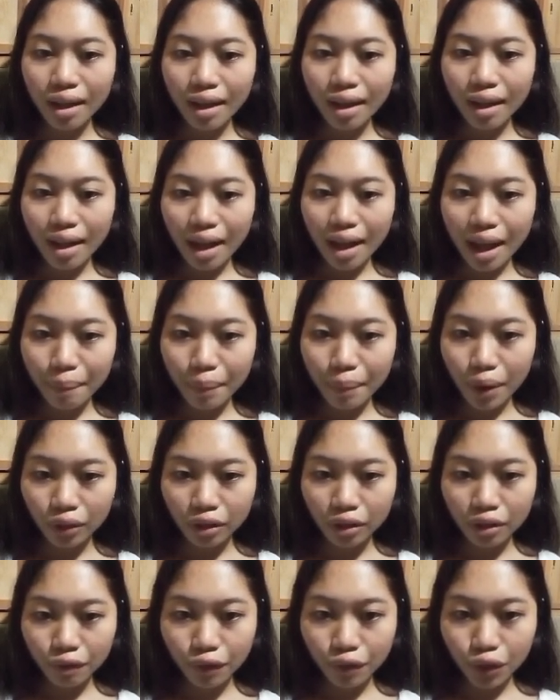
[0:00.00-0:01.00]
about
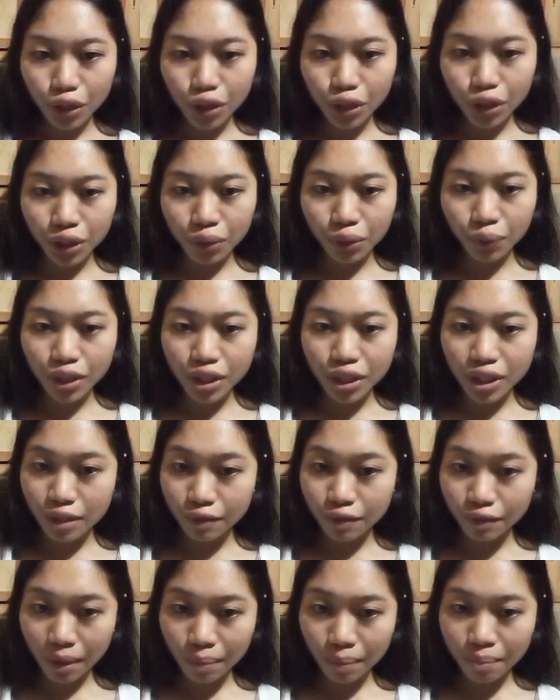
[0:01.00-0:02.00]
the future, which is
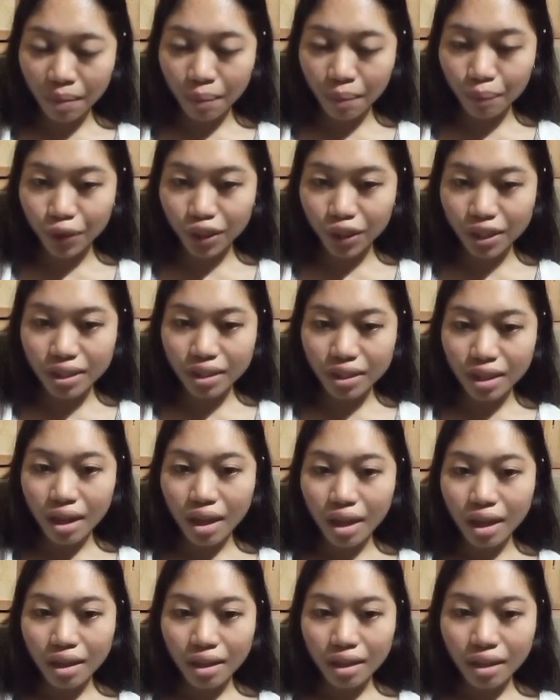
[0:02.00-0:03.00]
5 members,
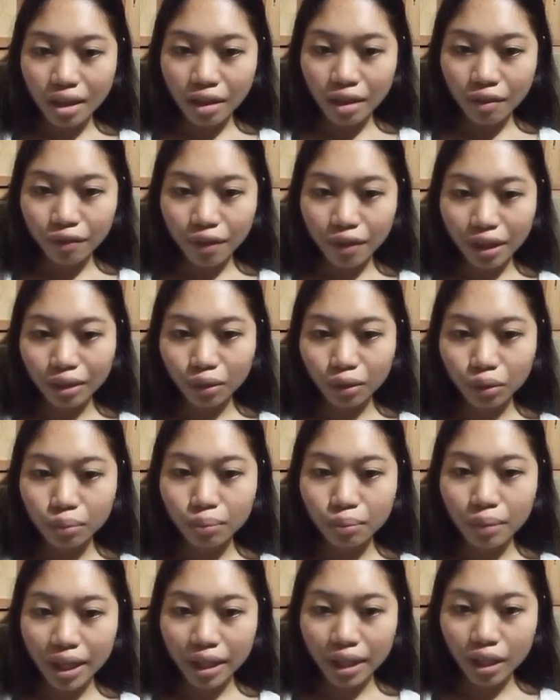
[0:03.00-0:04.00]
then followed
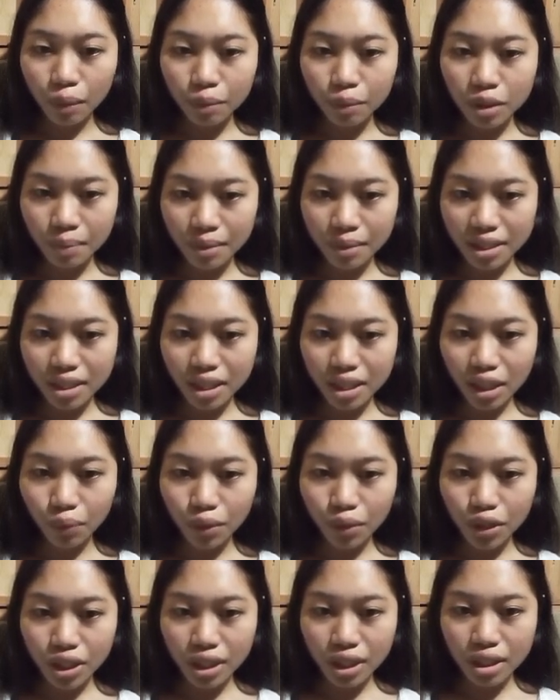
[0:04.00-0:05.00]
by optimistic,
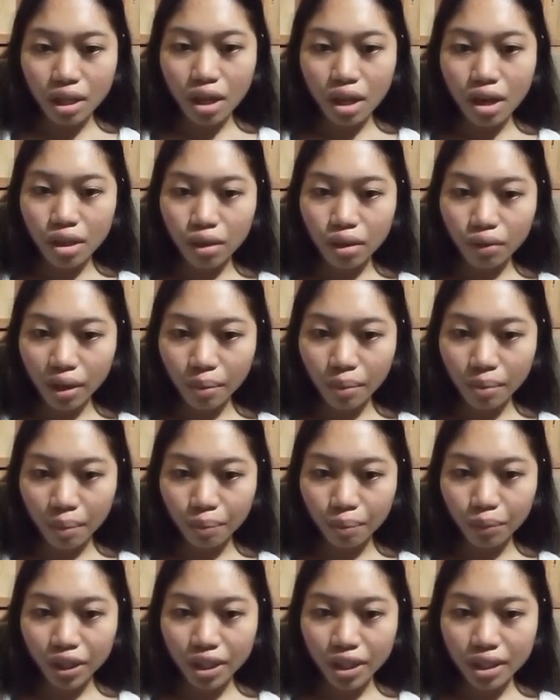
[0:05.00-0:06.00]
which is 3
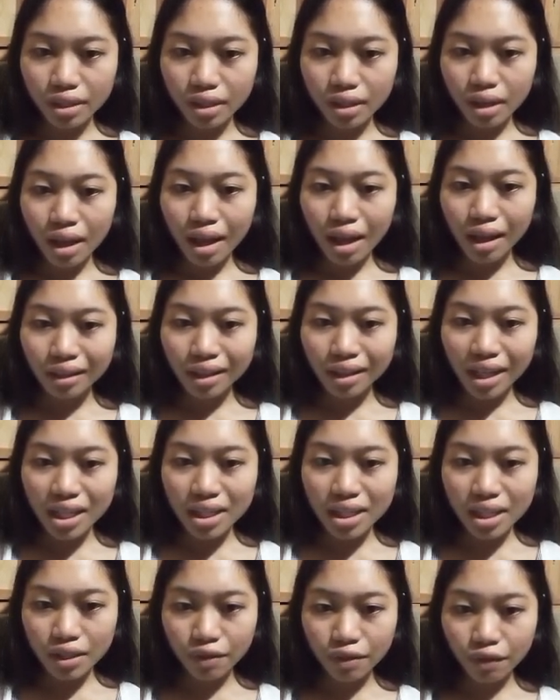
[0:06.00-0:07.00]
members. Next
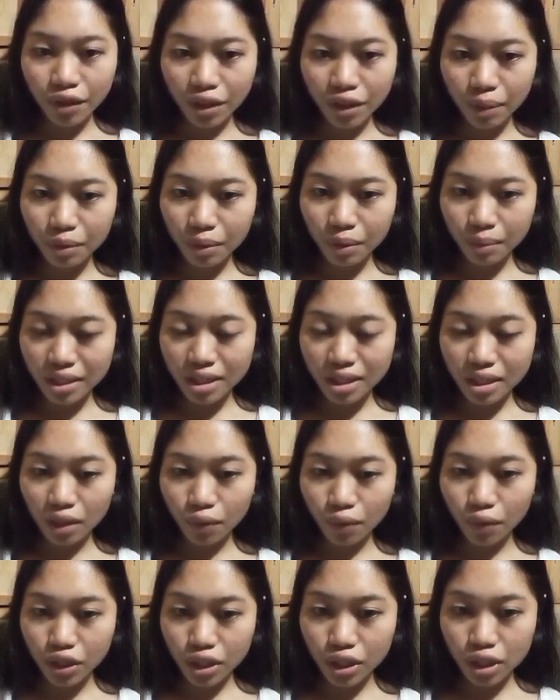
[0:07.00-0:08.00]
is very optimistic,
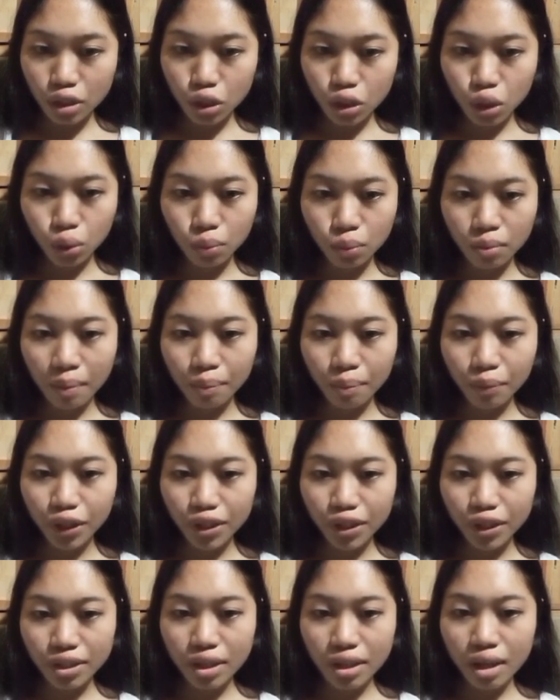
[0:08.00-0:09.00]
which is 2
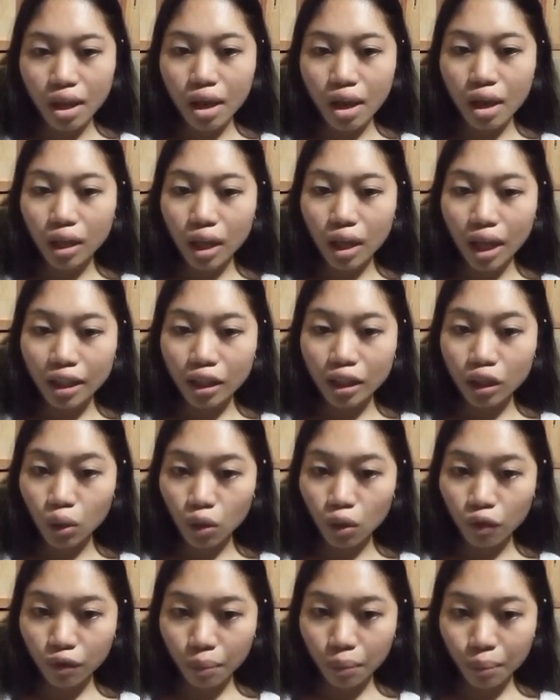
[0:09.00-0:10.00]
members. And no
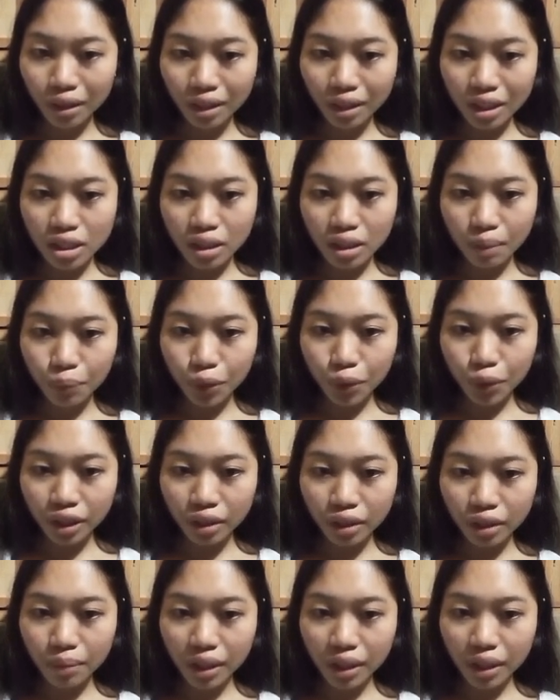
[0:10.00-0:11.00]
families
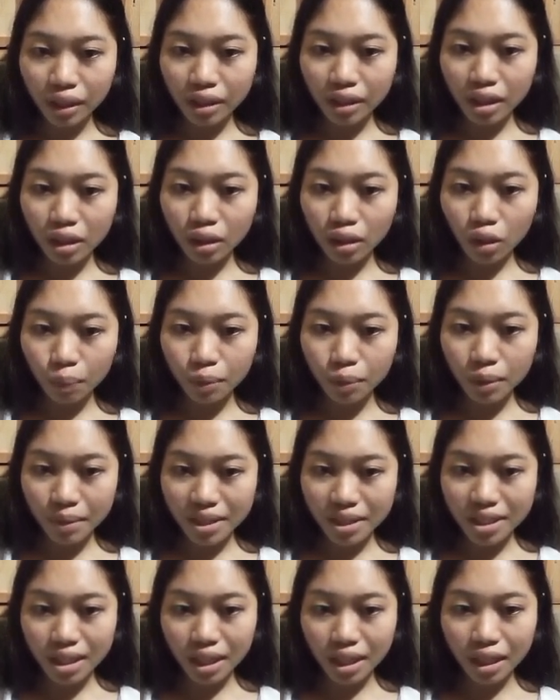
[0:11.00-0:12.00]
reported being not
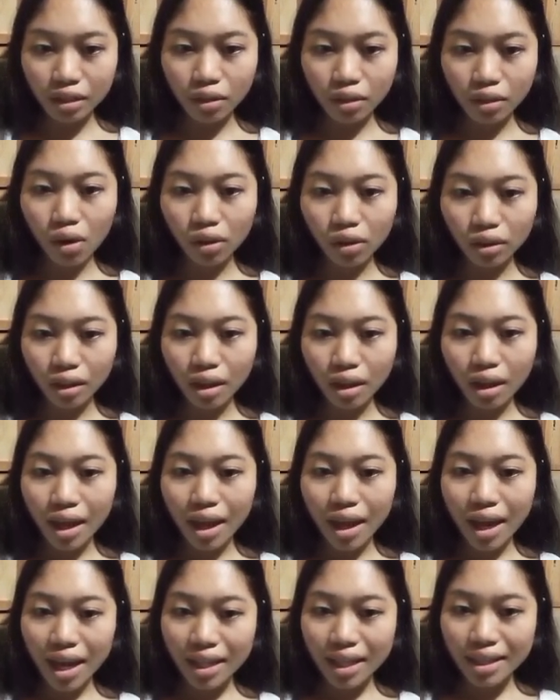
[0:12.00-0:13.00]
optimistic at all
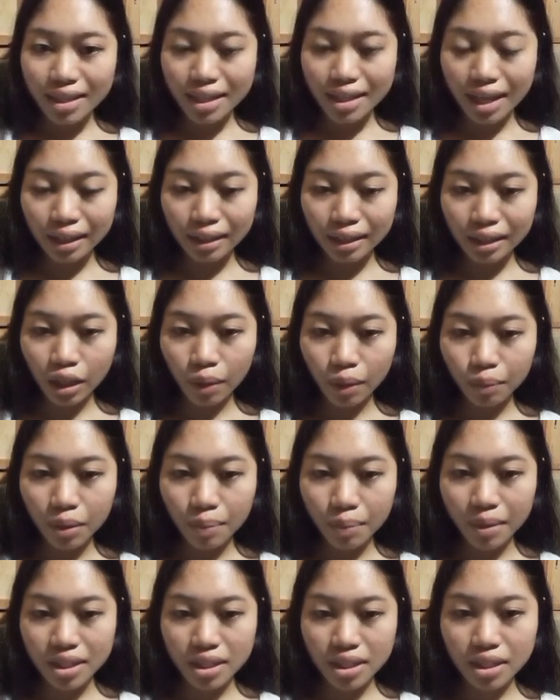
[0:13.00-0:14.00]
and slightly
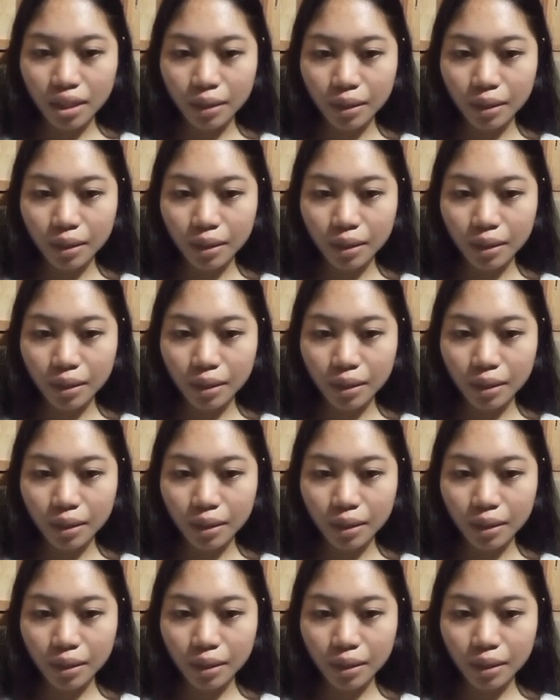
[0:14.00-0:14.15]
optimistic.